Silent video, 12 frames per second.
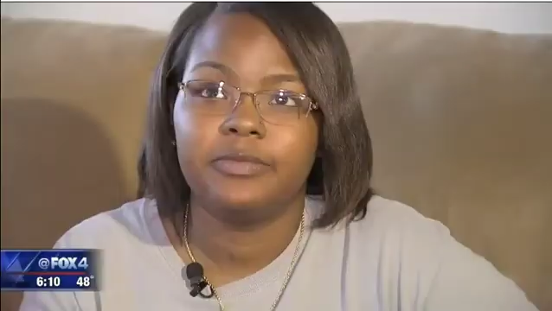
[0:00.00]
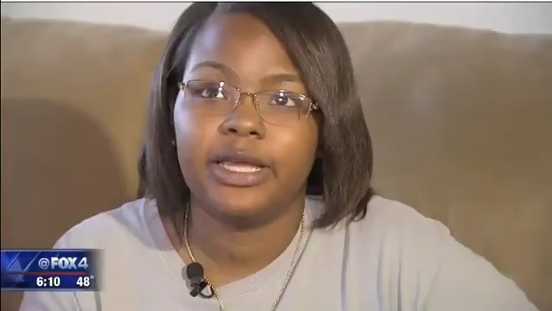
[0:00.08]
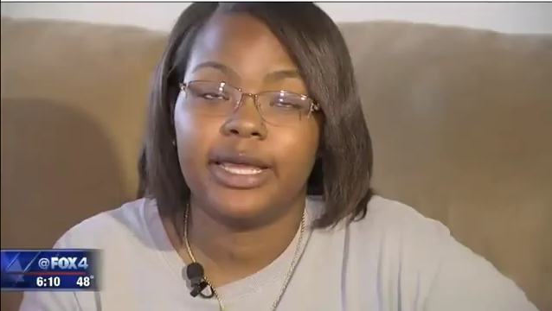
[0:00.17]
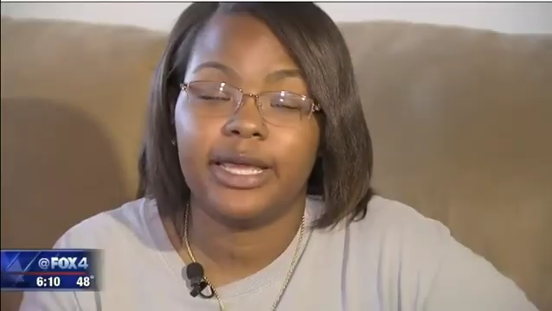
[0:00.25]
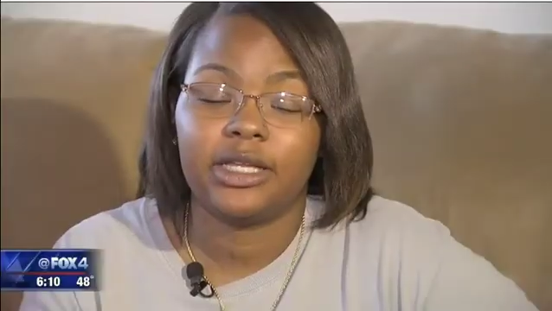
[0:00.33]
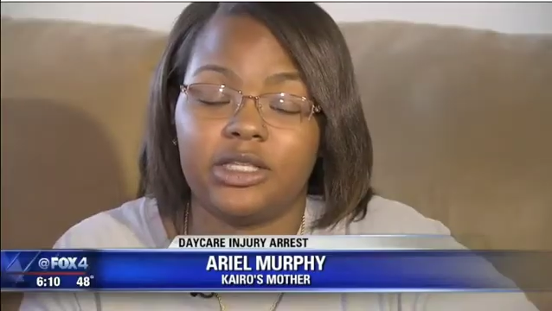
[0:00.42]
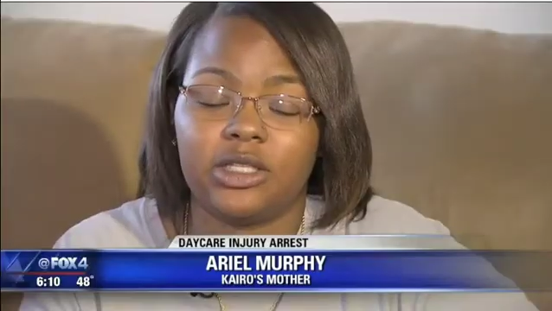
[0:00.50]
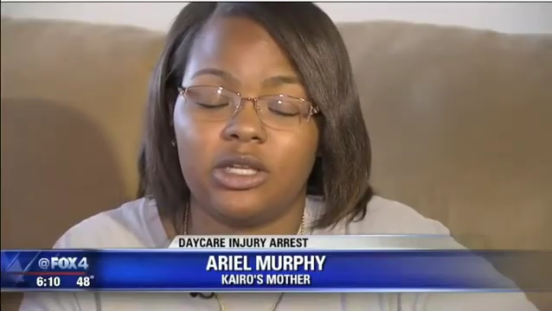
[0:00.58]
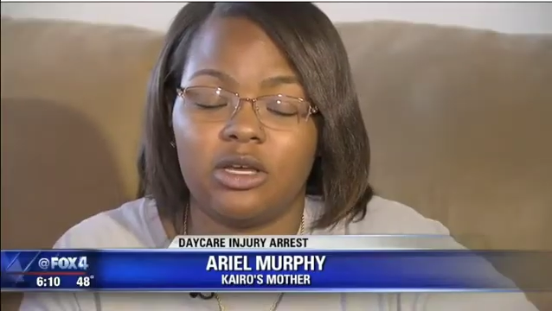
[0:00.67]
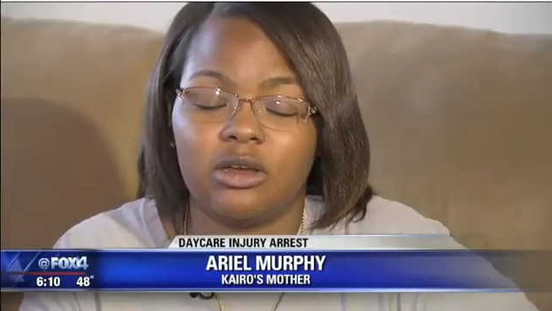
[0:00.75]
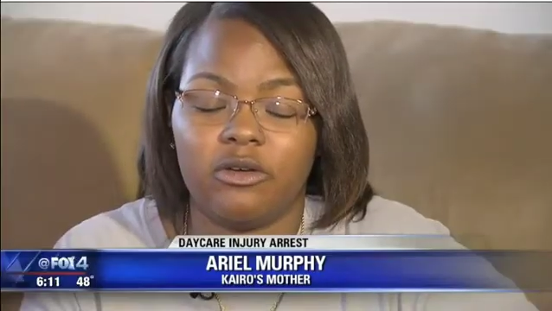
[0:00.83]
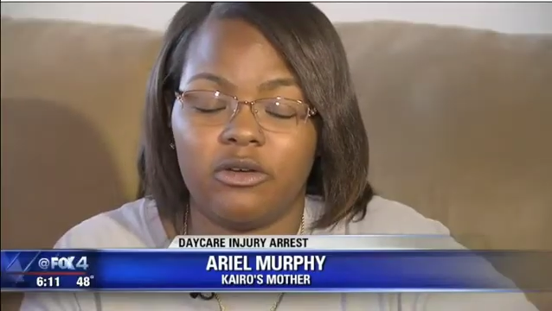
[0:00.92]
he has
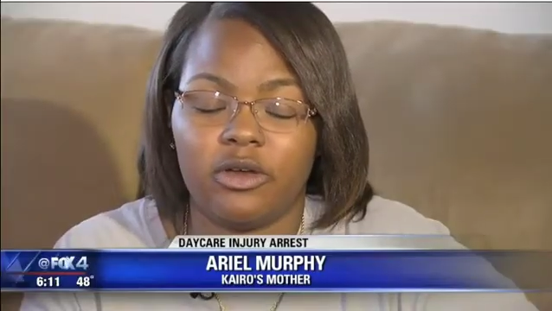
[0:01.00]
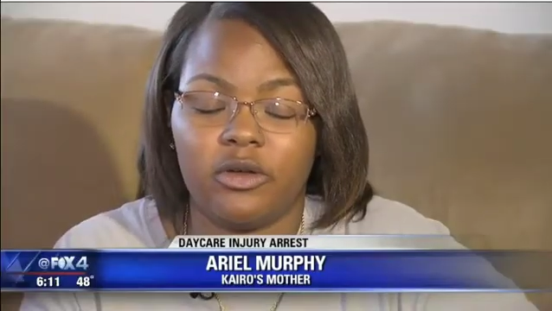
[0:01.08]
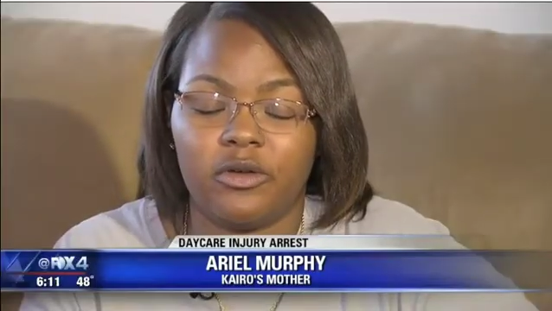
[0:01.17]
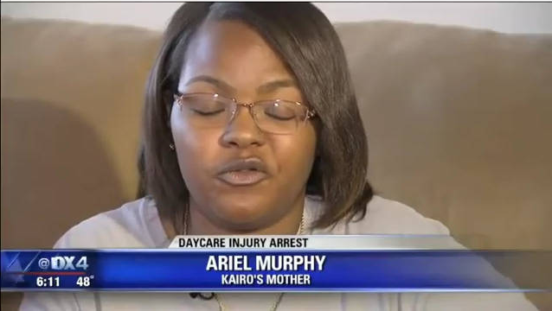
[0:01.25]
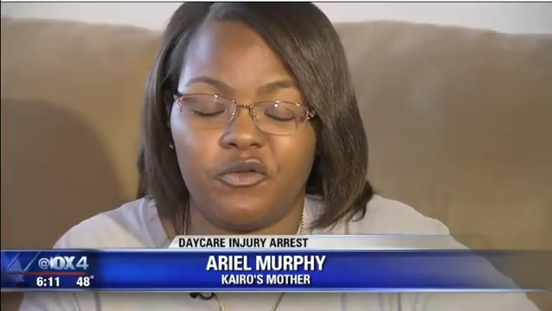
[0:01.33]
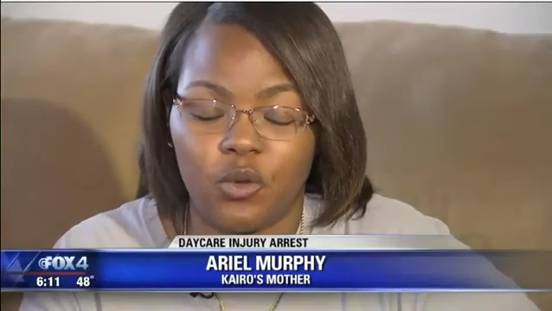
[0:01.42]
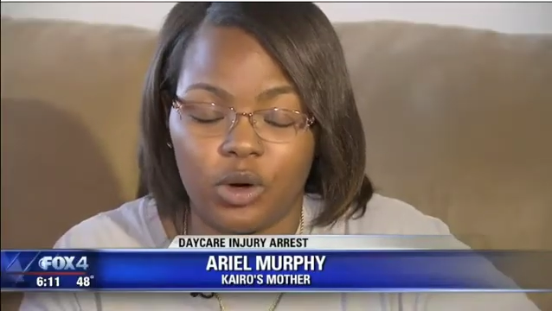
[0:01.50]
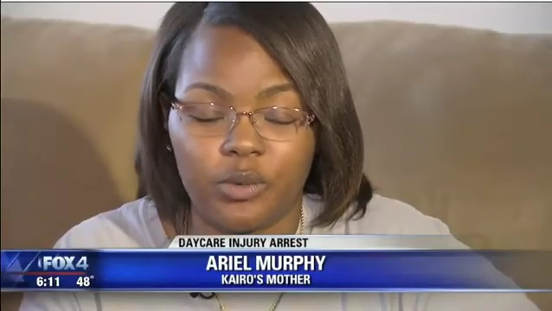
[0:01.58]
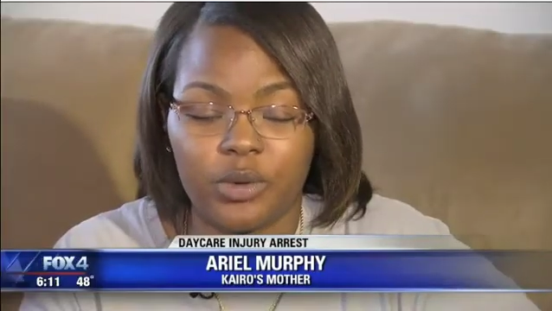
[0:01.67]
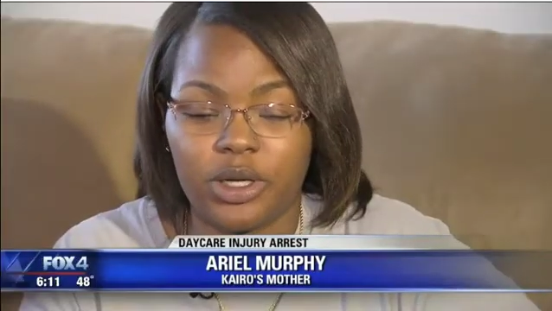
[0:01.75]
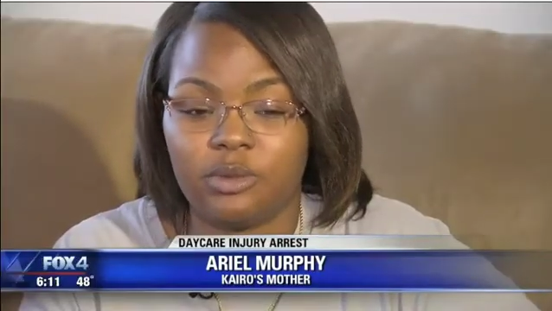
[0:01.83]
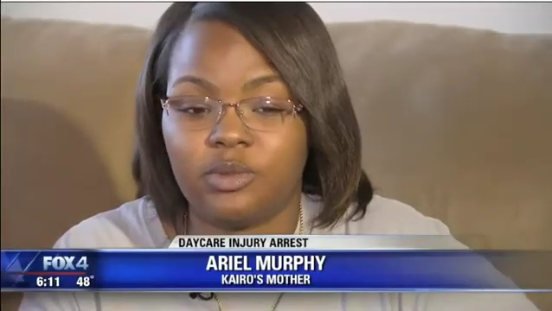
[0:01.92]

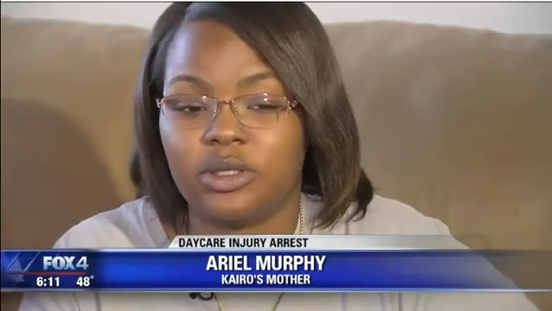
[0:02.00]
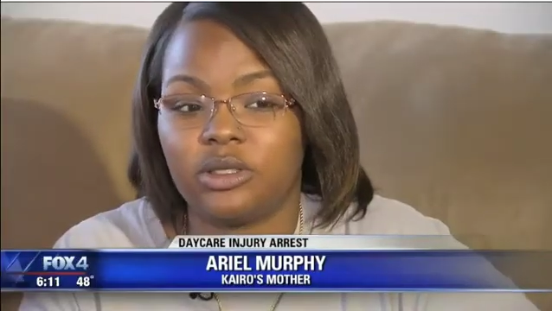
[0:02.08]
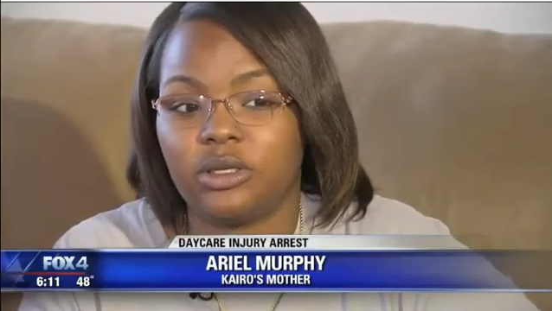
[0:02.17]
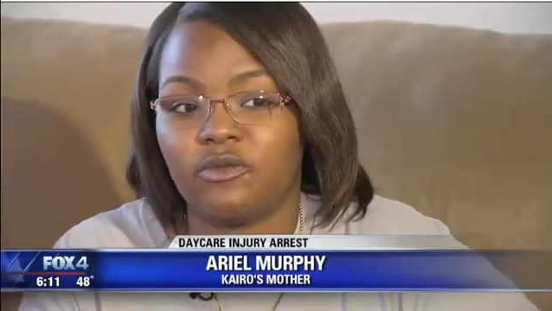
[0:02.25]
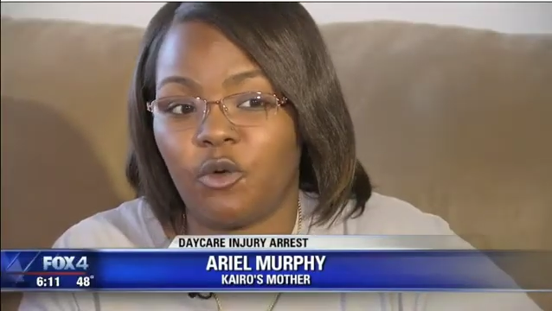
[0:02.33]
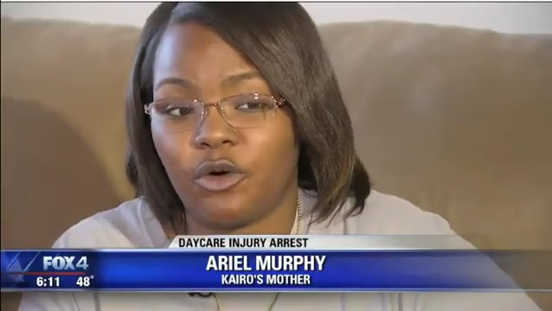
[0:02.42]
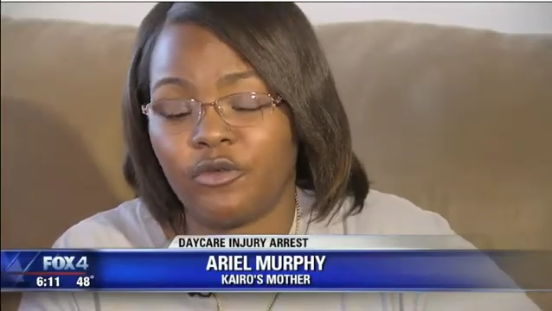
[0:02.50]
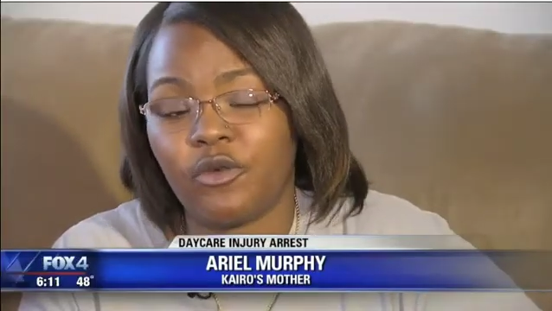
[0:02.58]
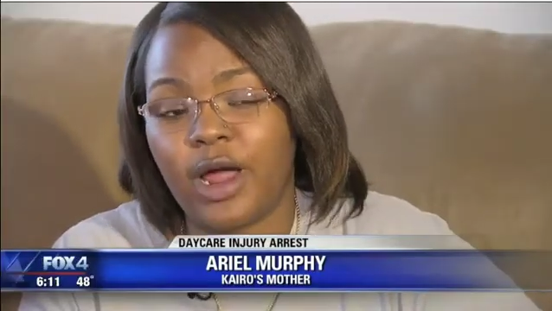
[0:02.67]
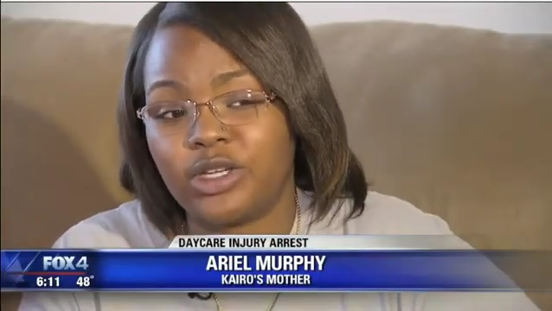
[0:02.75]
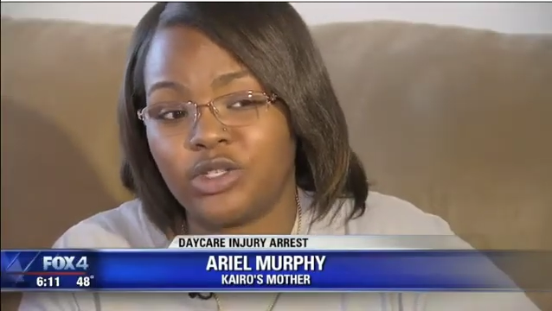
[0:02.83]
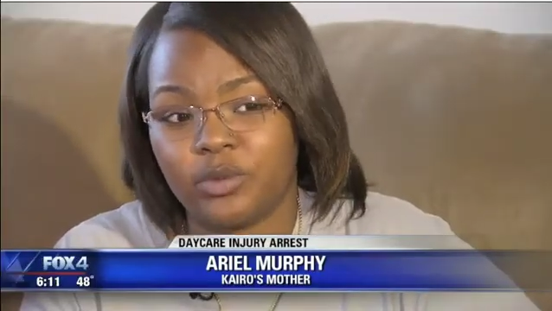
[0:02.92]
4
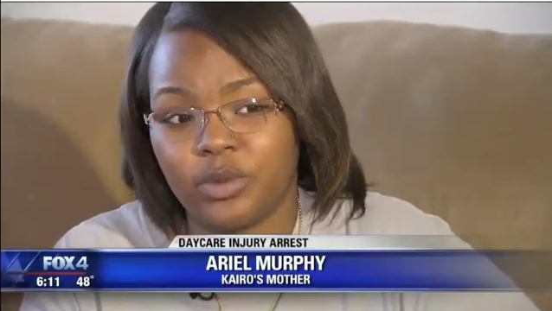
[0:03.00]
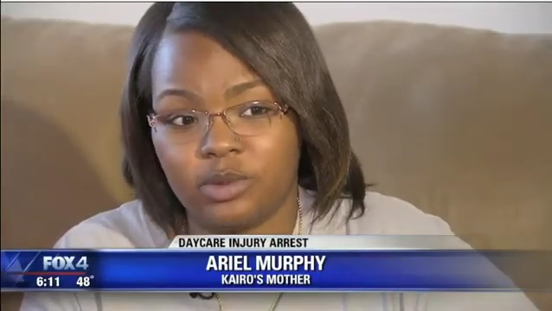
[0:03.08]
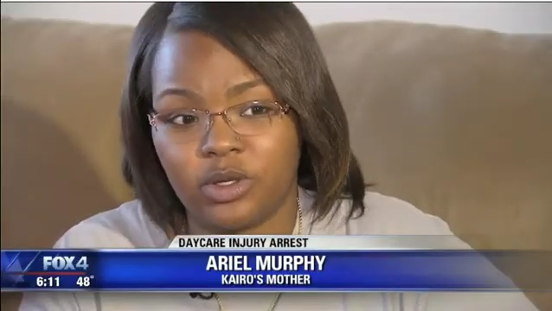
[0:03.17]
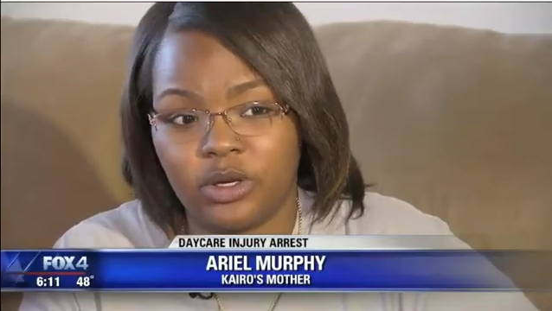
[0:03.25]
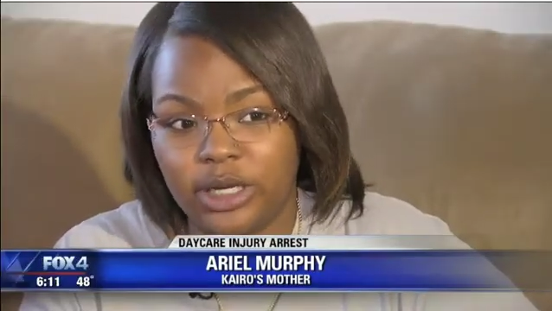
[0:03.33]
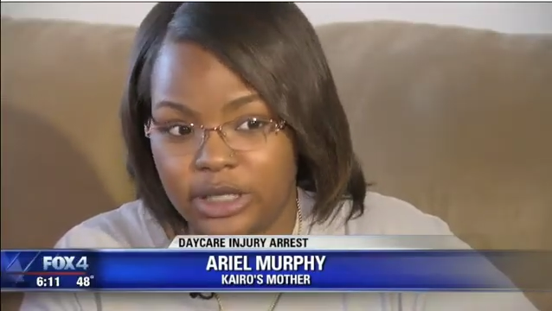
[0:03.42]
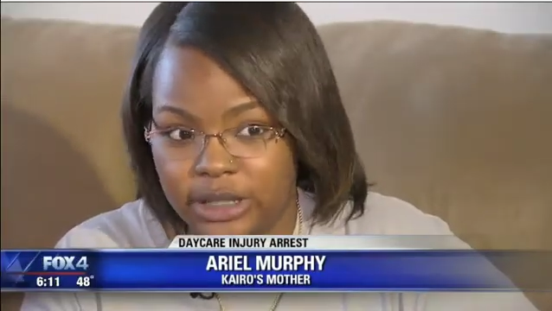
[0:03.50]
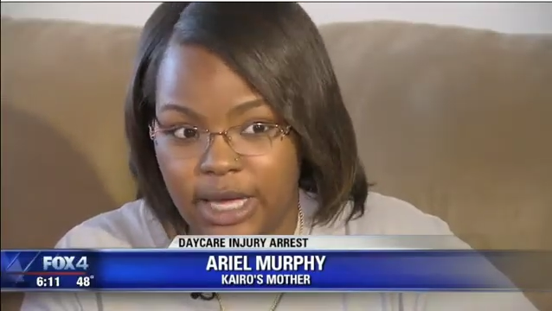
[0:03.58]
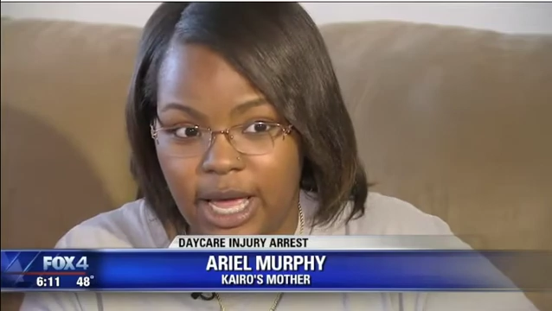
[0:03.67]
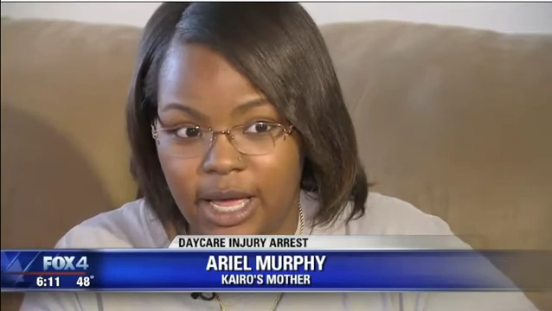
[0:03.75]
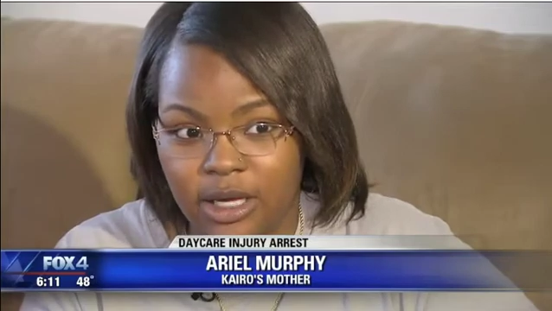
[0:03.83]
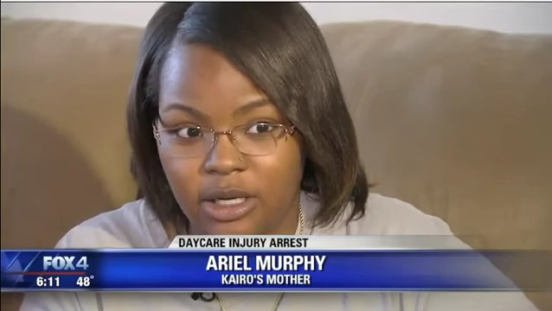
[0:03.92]
fractured ribs on each
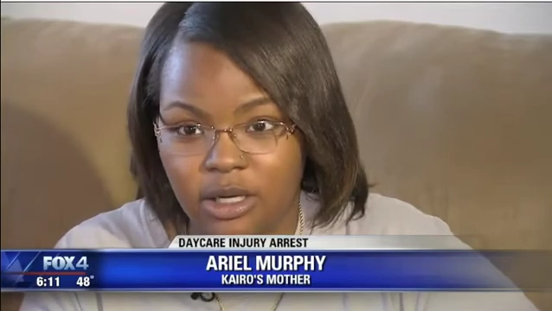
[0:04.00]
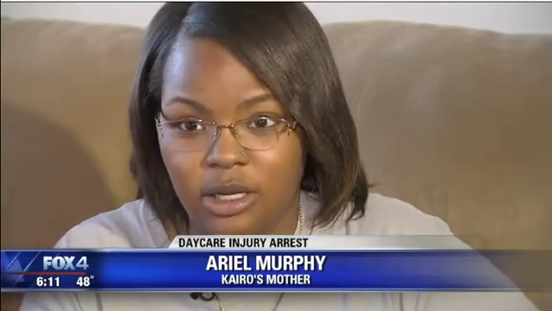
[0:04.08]
side.